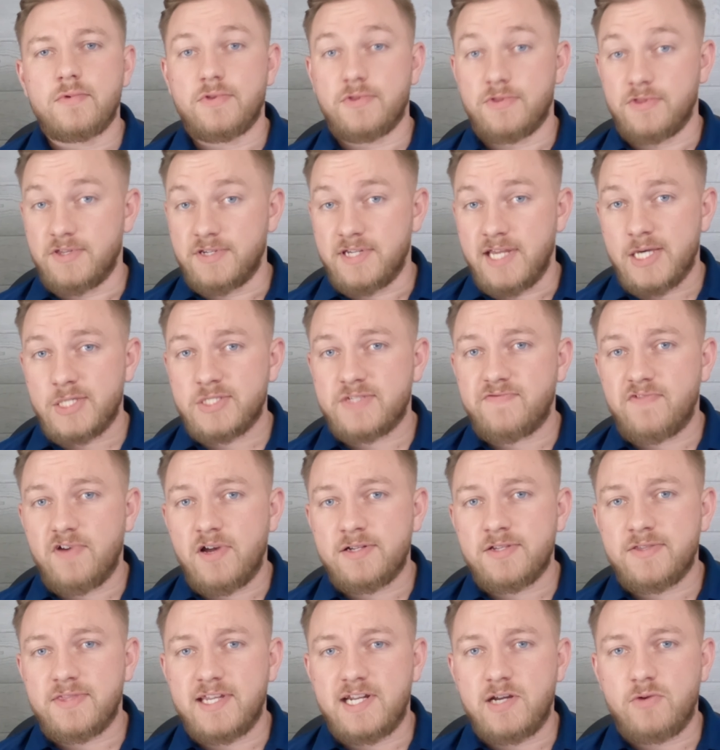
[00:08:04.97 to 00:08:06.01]
The next
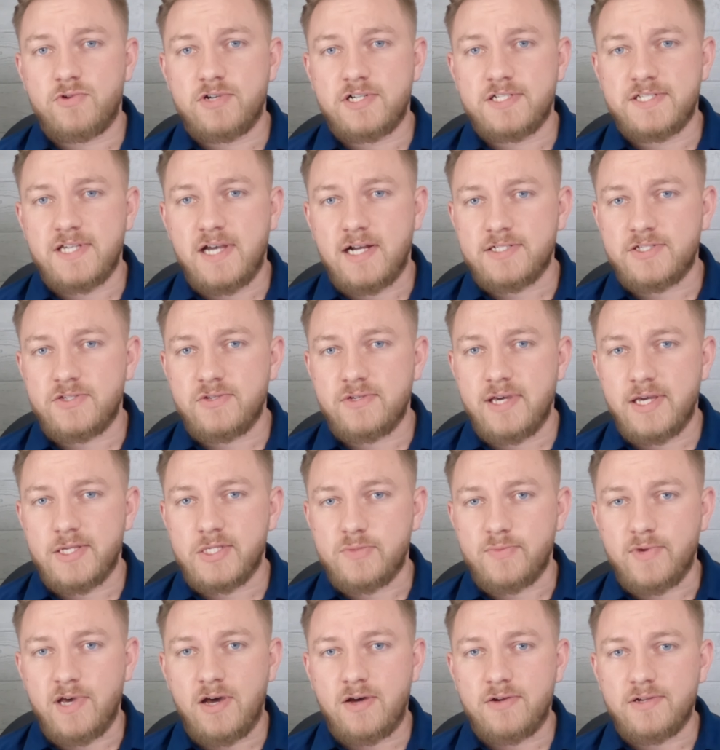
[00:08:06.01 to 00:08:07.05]
fund that I want to talk to you guys
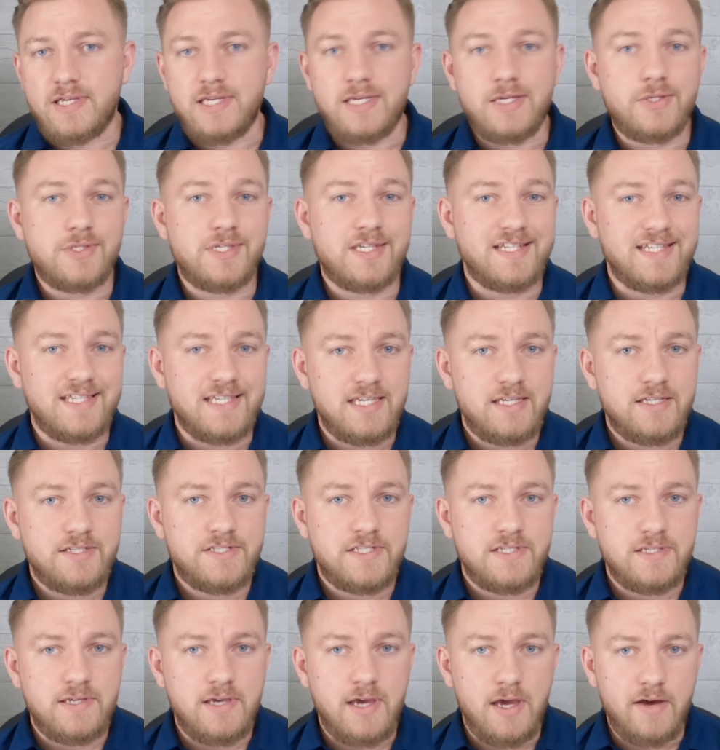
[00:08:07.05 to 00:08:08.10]
about is an
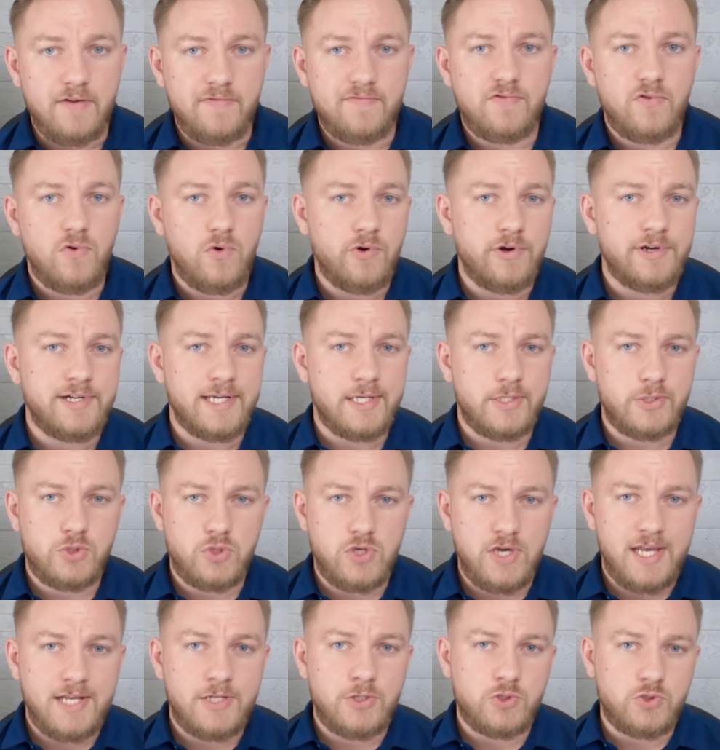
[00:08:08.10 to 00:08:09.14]
ETF, or an
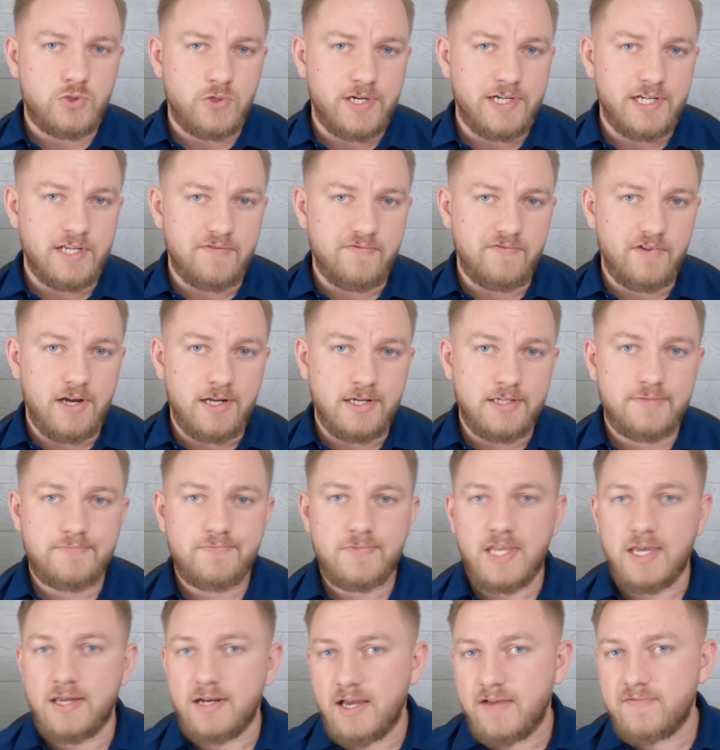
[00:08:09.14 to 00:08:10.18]
exchange traded fund.
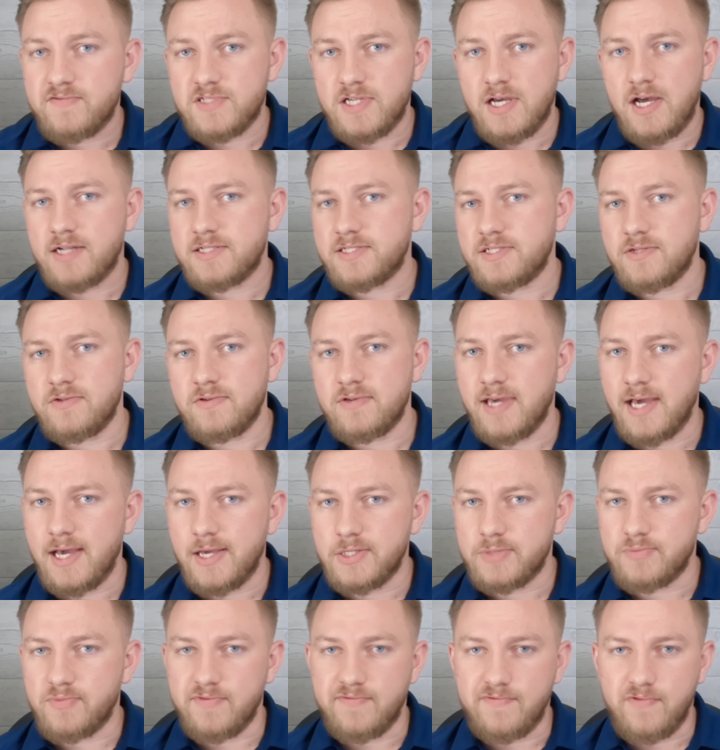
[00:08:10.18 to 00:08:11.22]
And I've talked to you
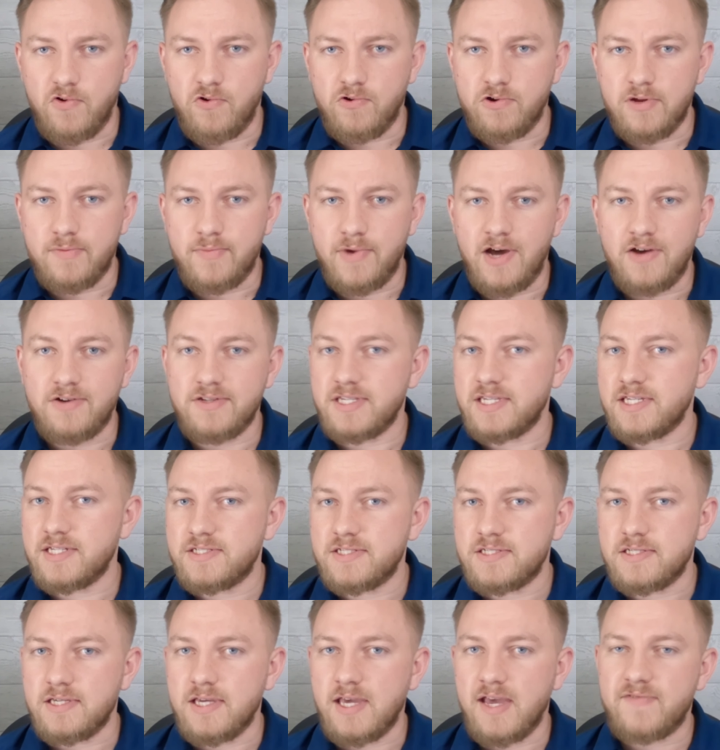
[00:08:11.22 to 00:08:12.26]
guys before about
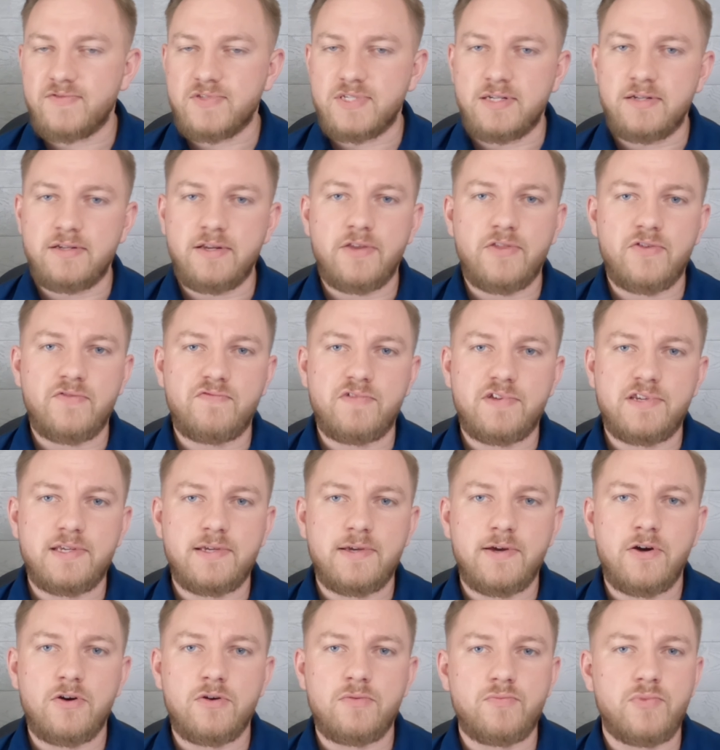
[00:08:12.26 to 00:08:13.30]
ETFs in another
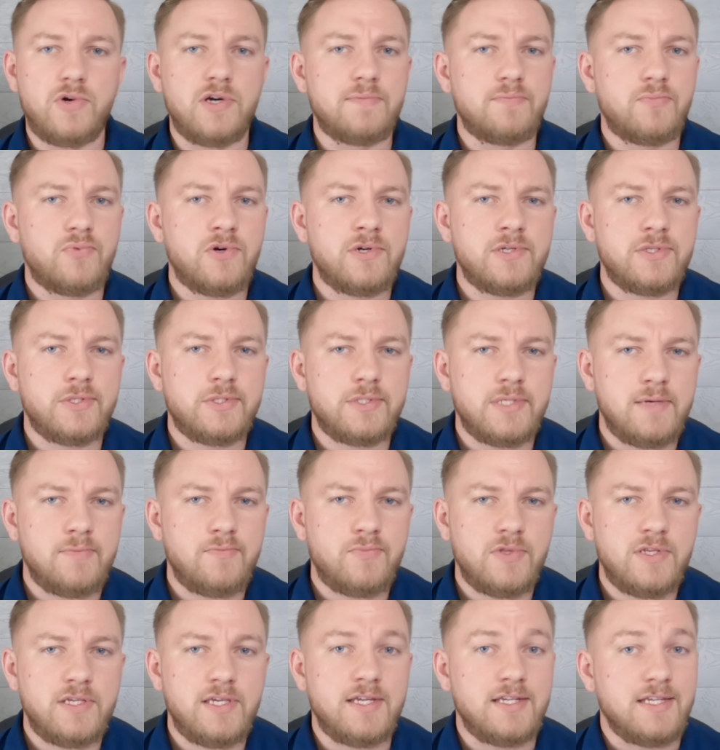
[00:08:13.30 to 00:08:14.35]
video, but put
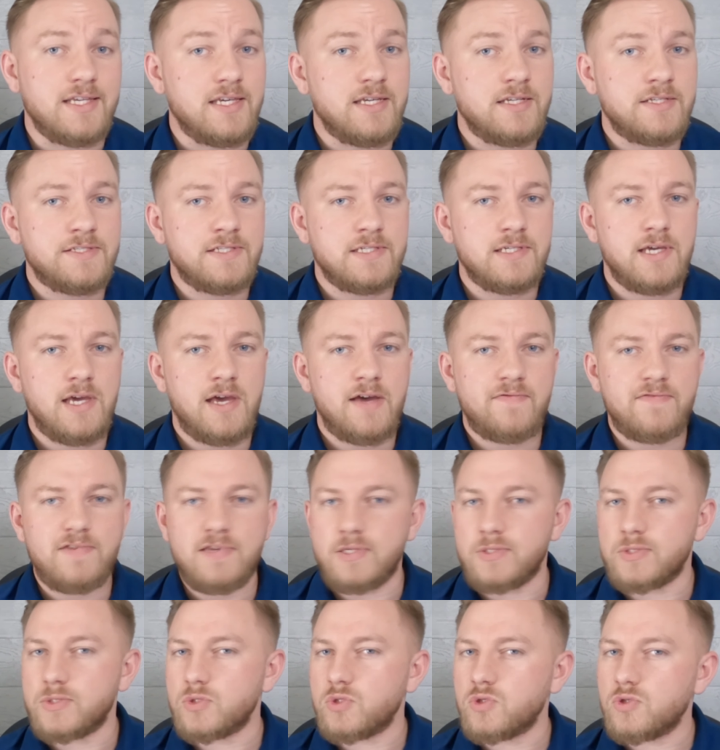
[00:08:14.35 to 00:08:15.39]
simply, an ETF
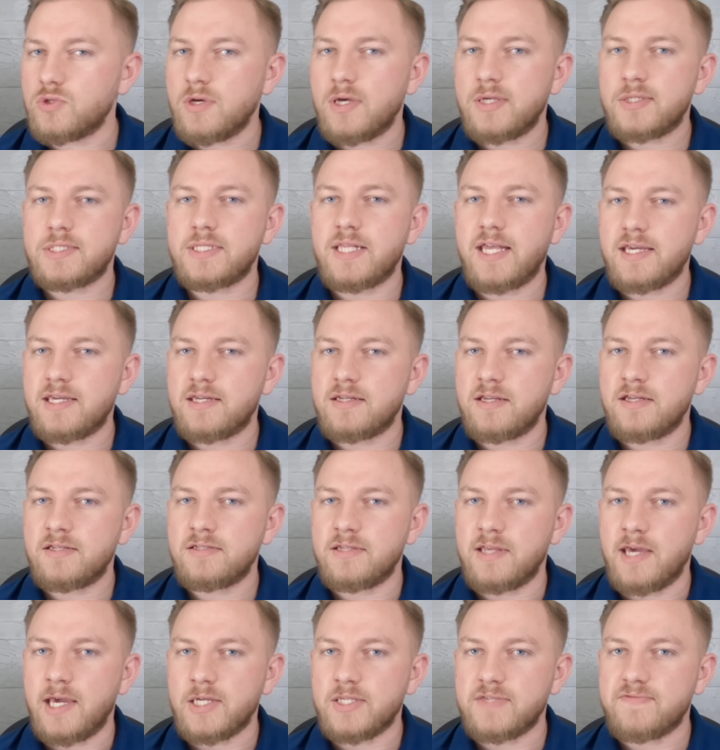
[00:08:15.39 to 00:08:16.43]
is just like an
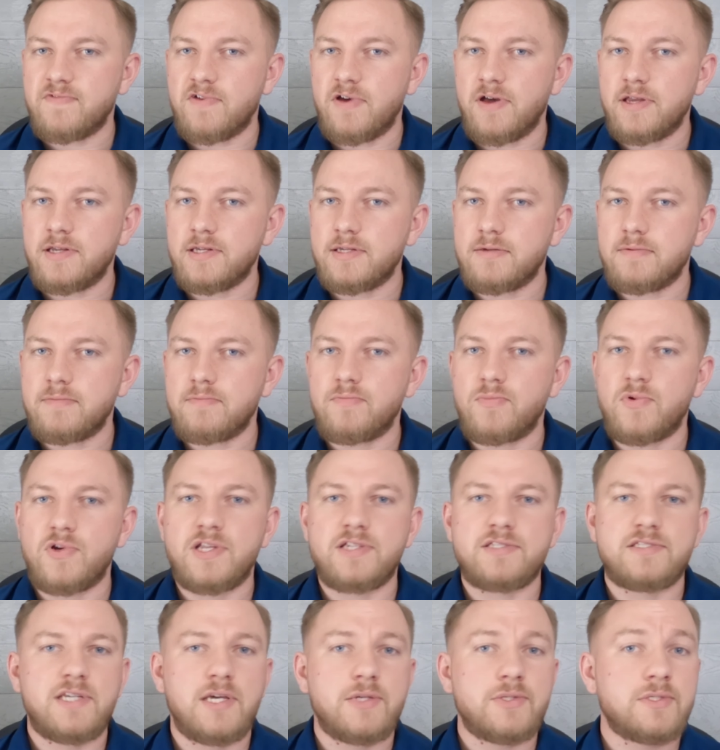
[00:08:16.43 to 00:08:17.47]
index fund, but
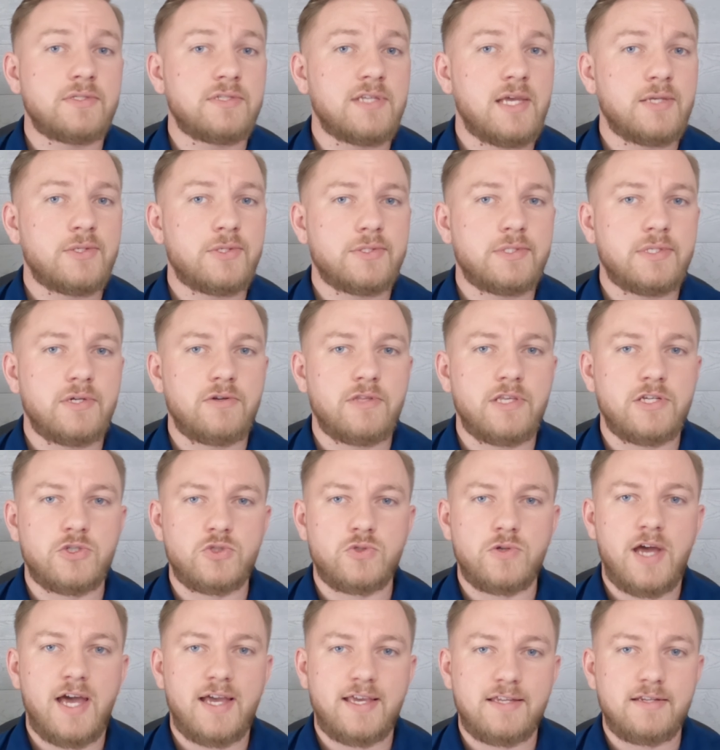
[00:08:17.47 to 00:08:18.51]
it doesn't necessarily
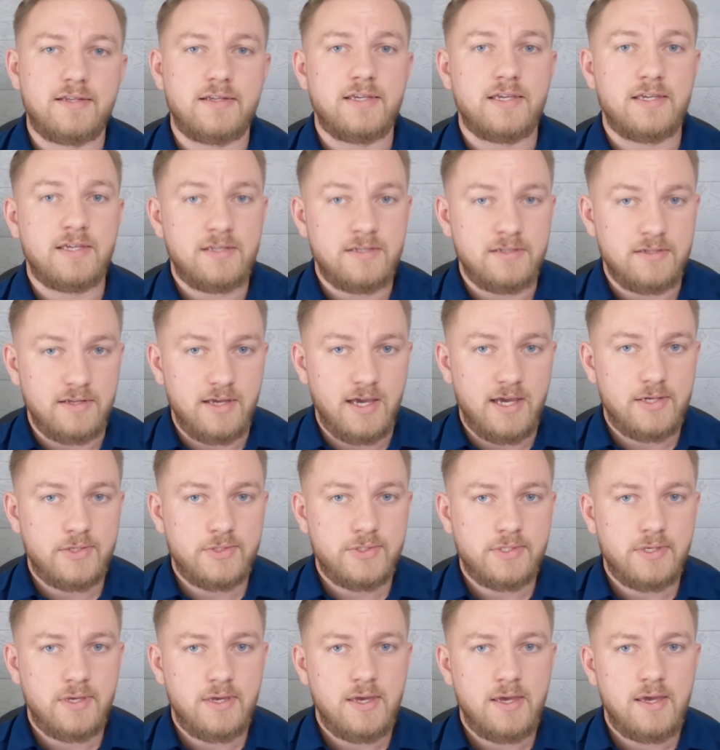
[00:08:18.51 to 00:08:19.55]
track an
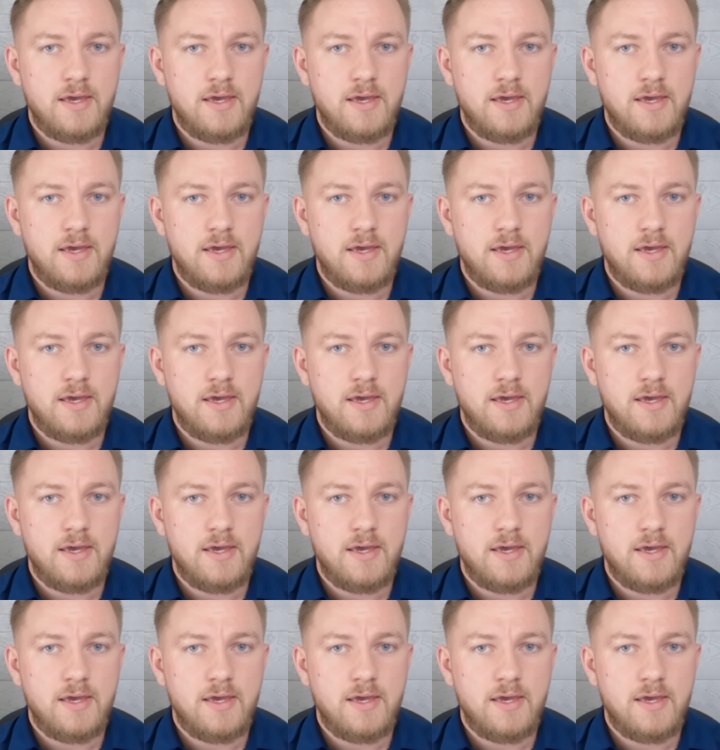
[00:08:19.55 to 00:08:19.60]
index.